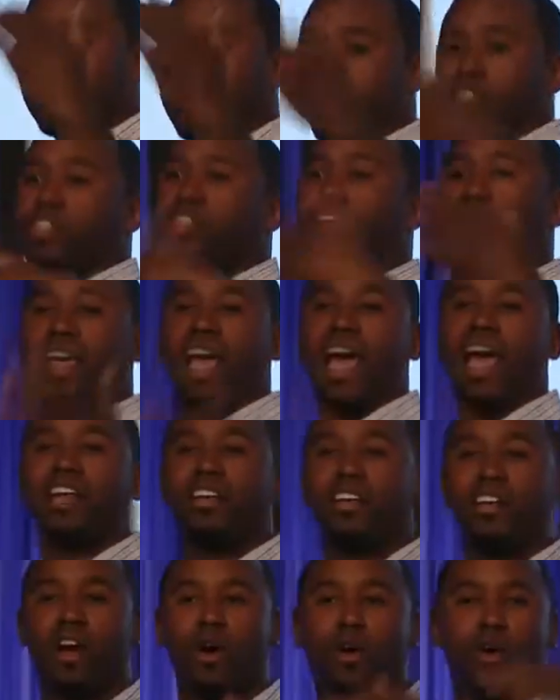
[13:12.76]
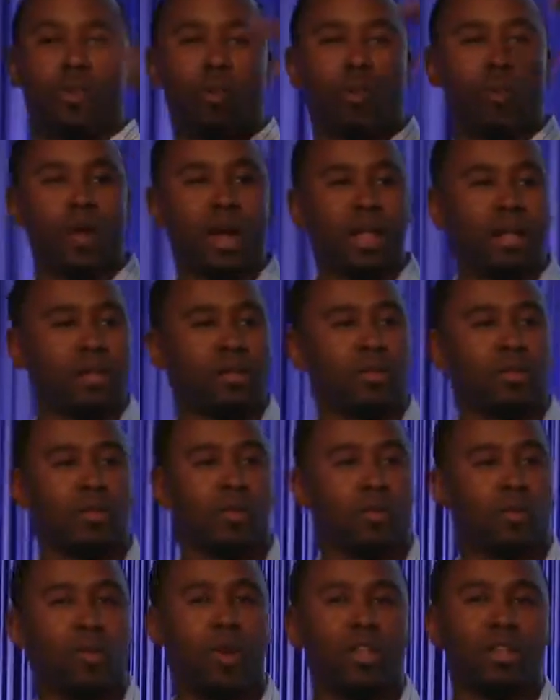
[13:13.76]
can just look at, you know, what,
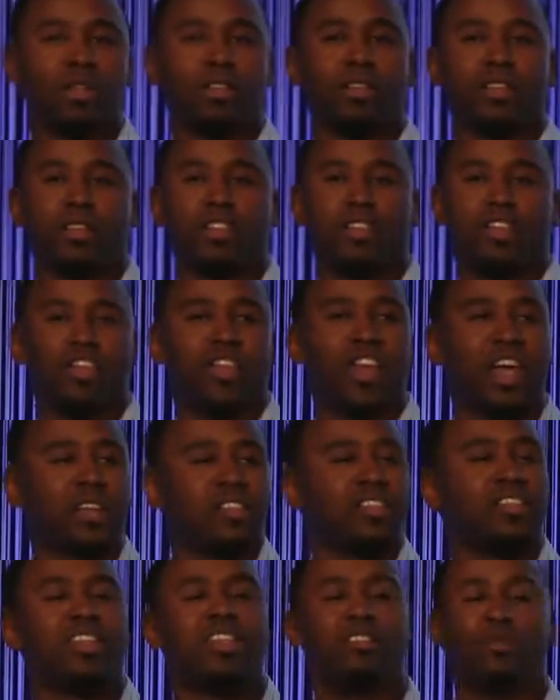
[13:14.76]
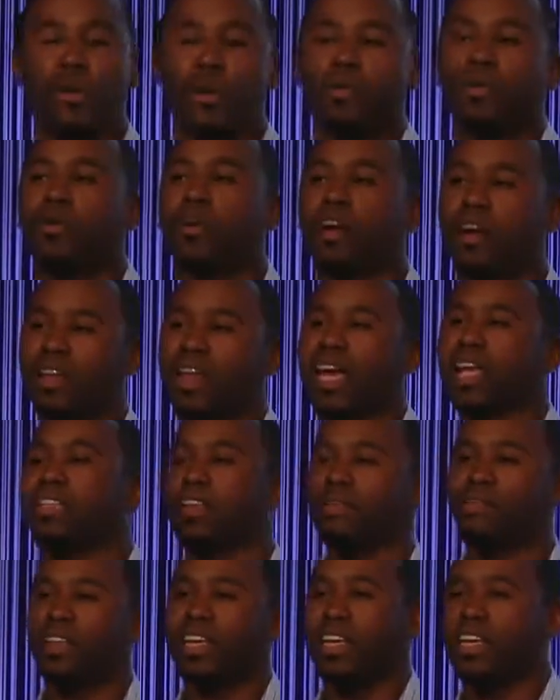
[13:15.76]
what things do these people
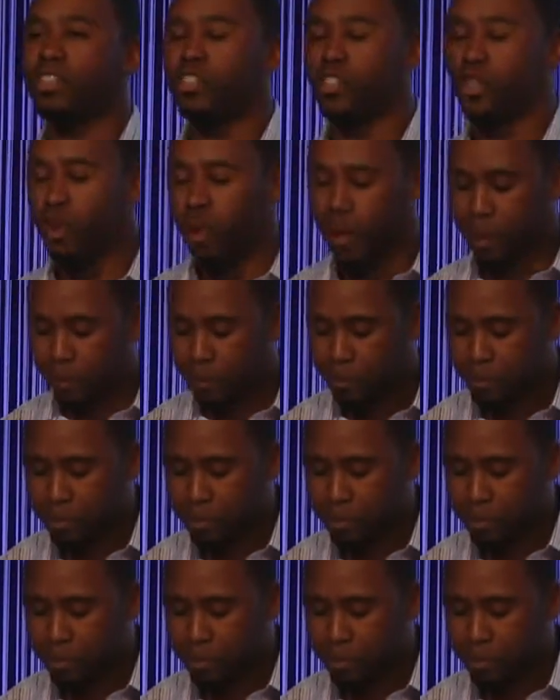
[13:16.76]
collectively enjoy.